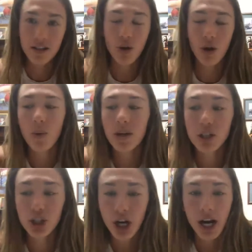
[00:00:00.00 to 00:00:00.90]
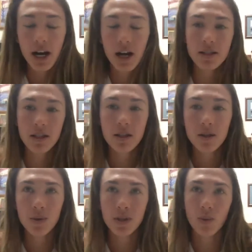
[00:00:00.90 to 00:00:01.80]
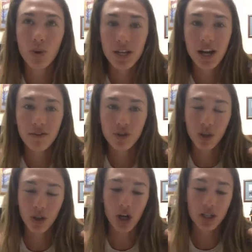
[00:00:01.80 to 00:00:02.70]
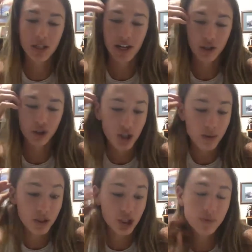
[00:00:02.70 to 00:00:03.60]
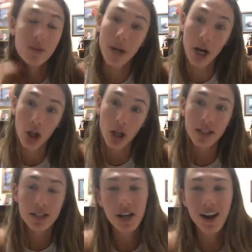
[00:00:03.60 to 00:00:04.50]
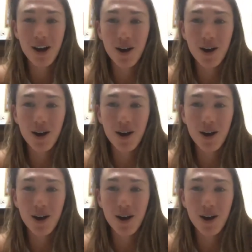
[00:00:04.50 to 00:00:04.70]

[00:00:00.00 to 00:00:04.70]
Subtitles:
So I went to tryouts, and this was a week after we lost the national championship to Maryland.